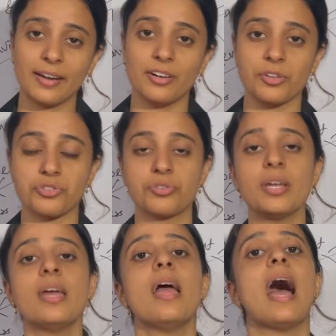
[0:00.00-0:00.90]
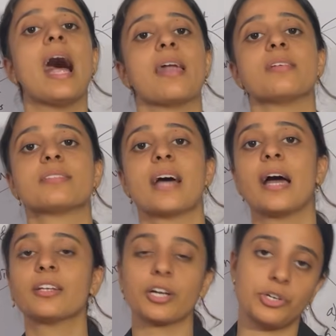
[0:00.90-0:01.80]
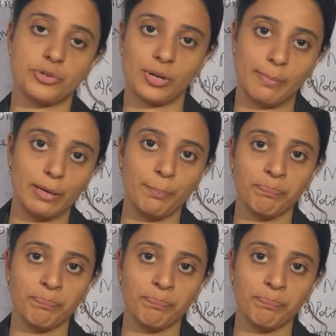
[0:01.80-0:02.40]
industry and is uncontrollable.